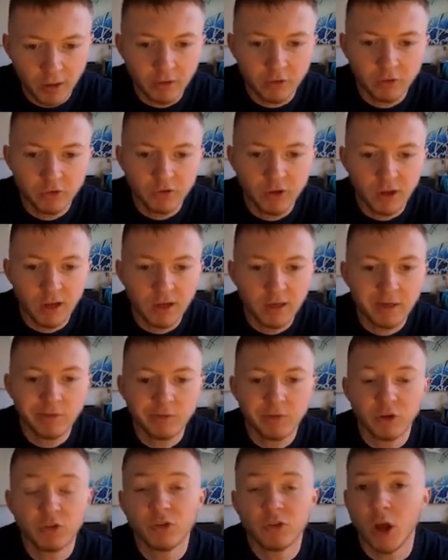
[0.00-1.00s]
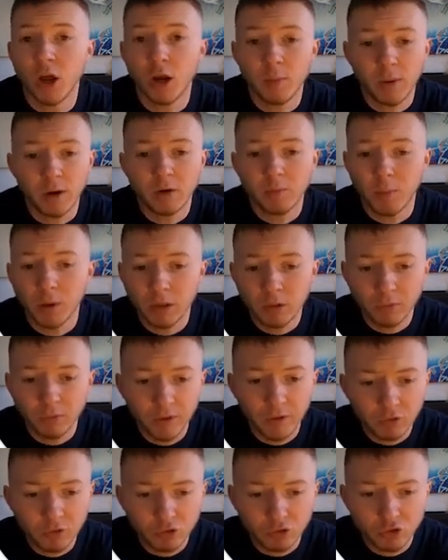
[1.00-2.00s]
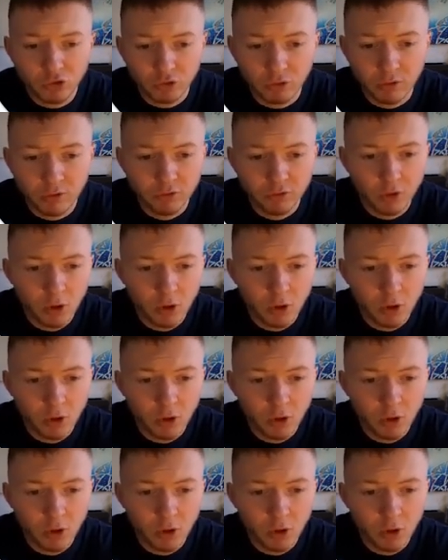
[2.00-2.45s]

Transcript: save a certain amount of money on their insurance,